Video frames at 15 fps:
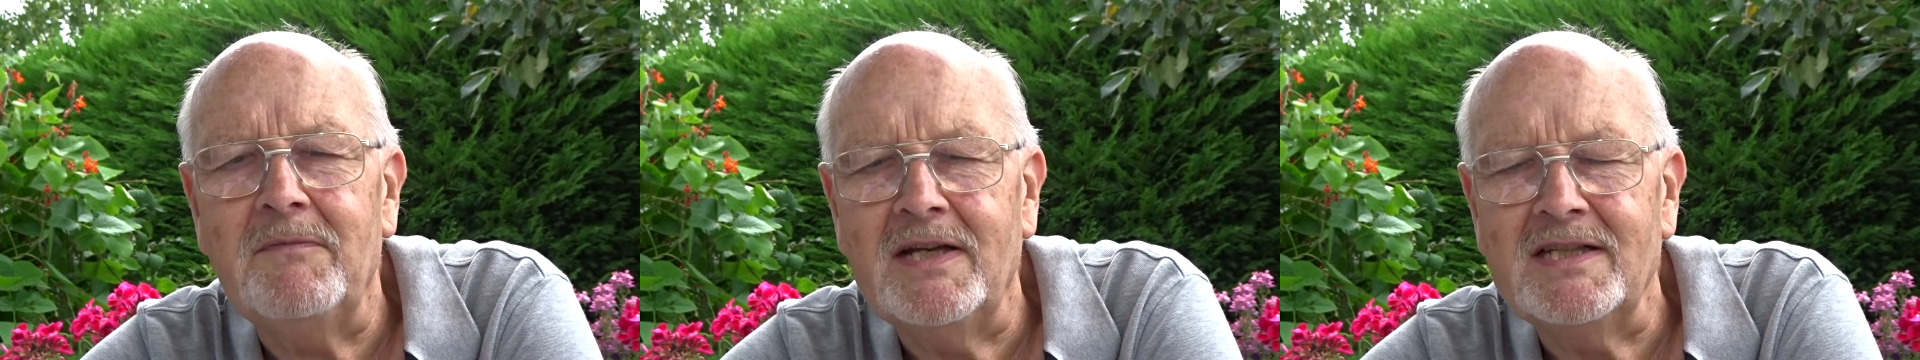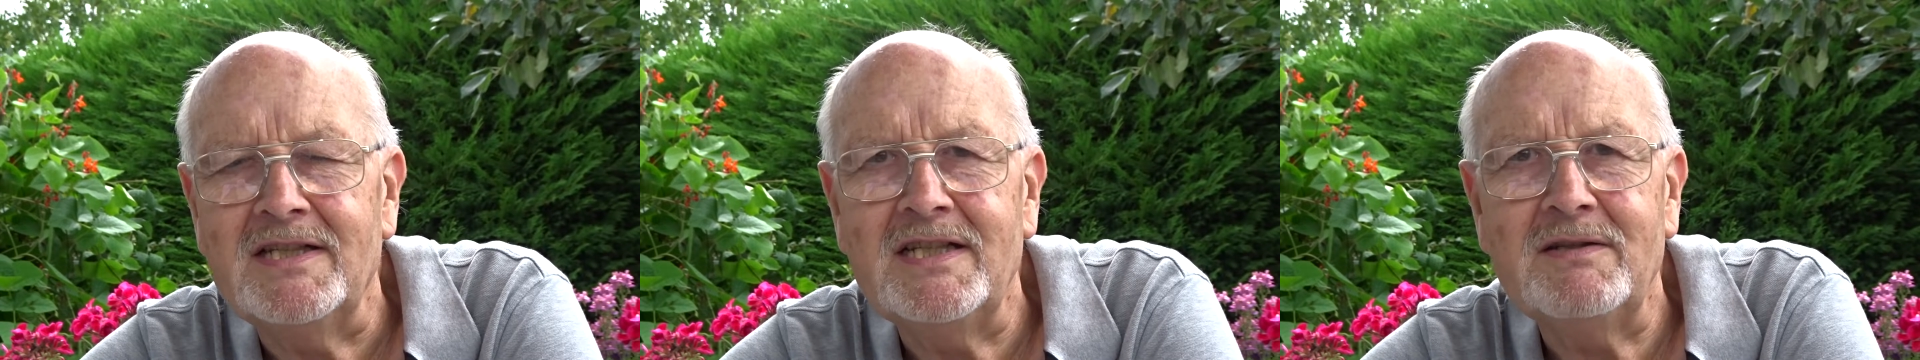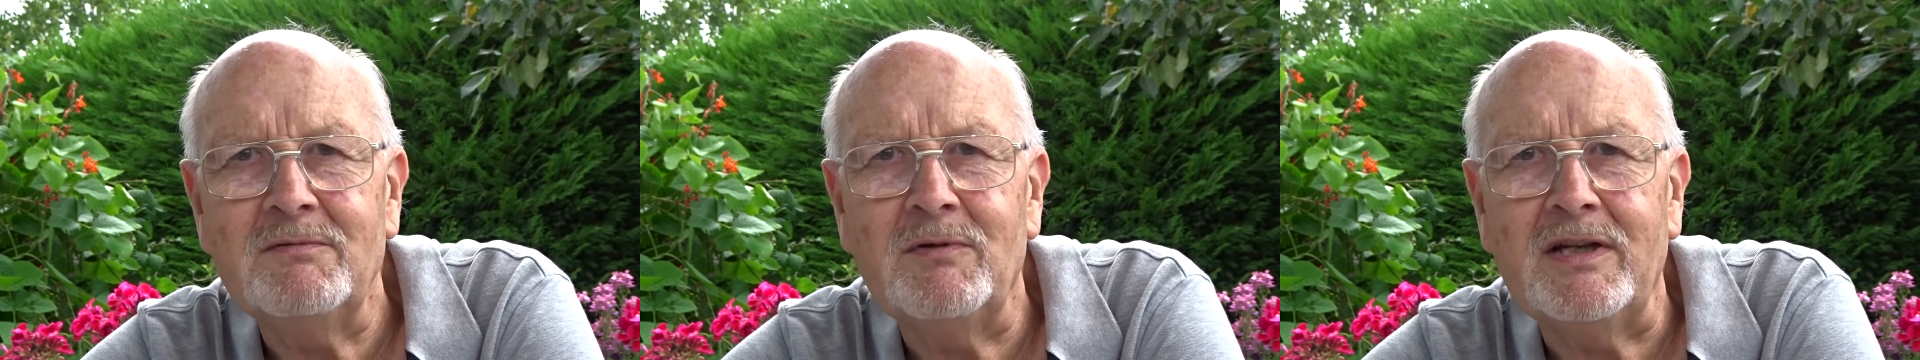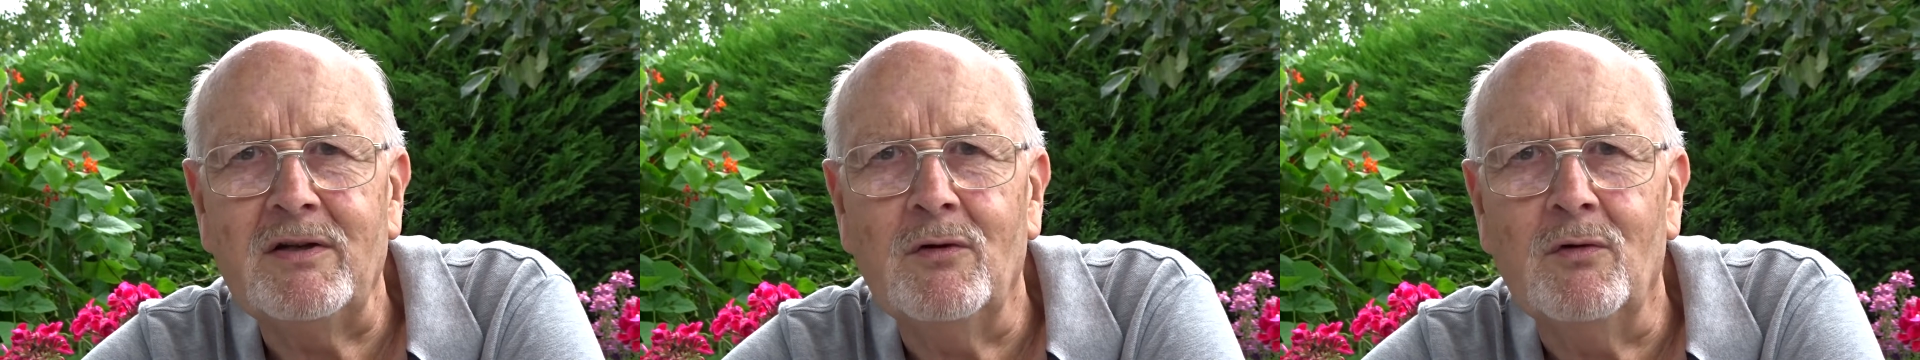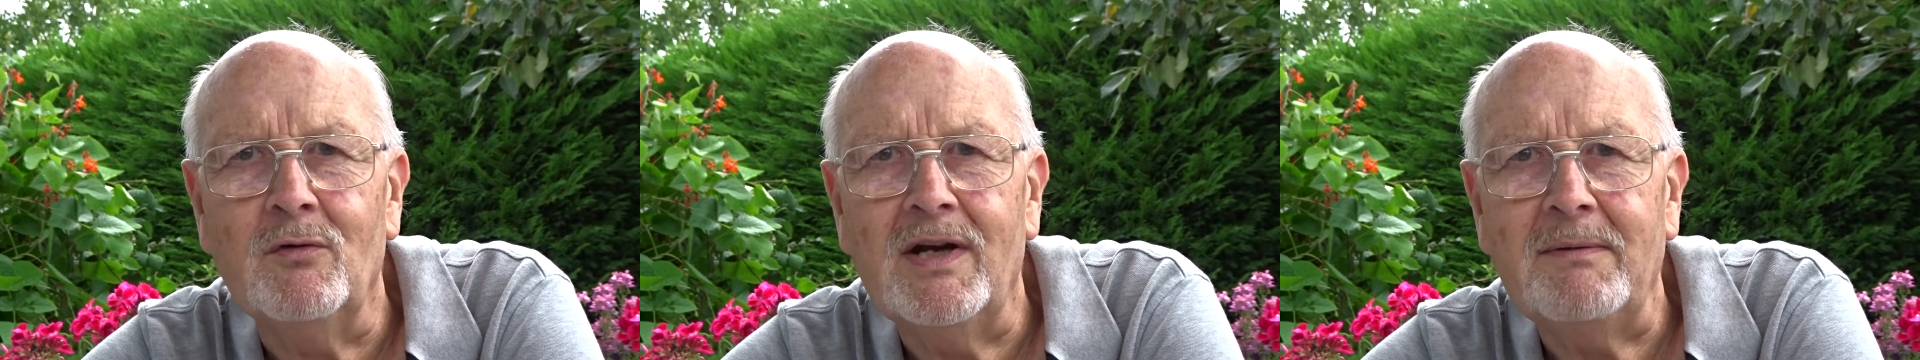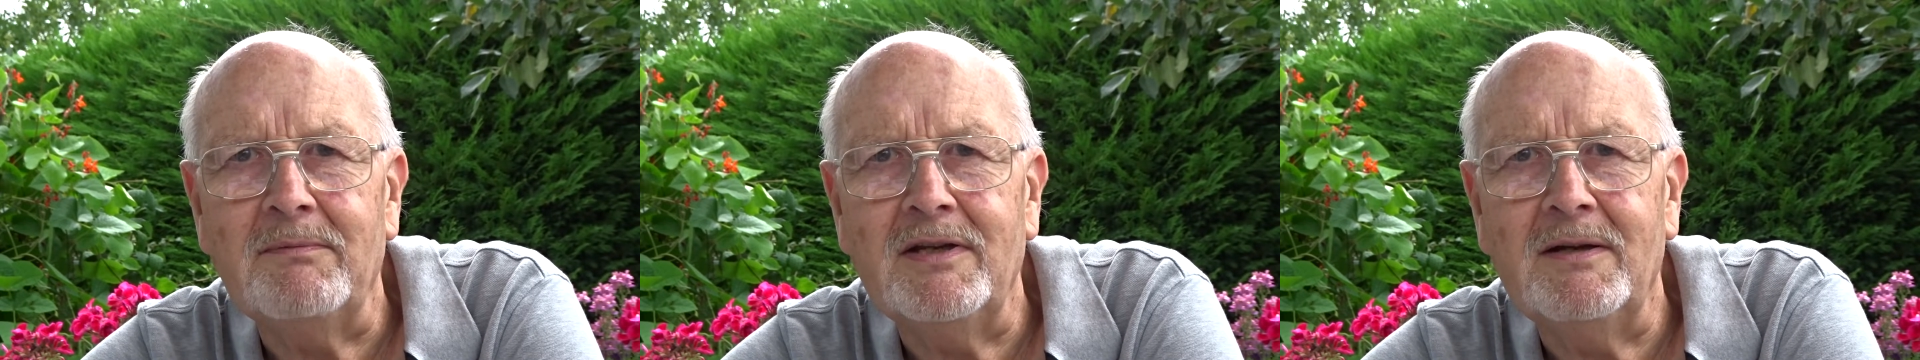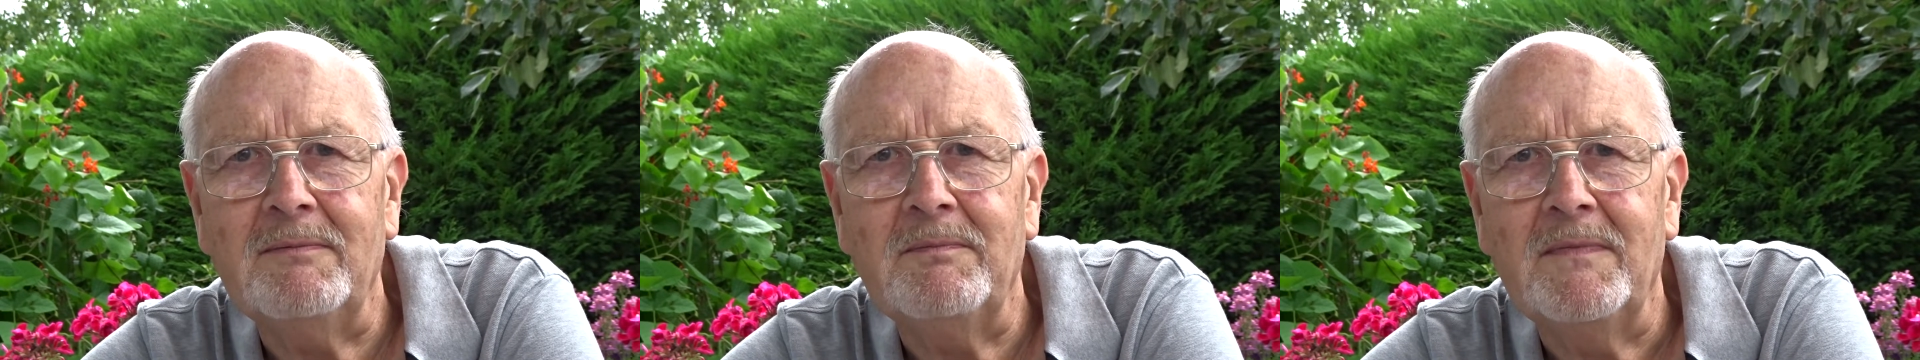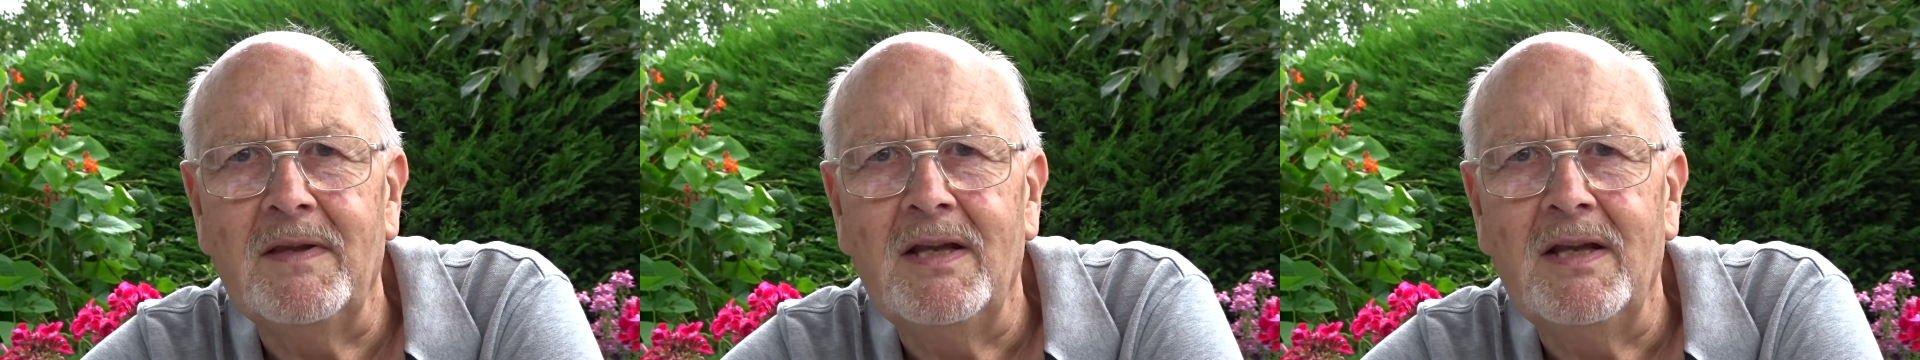That's this week all wrapped up.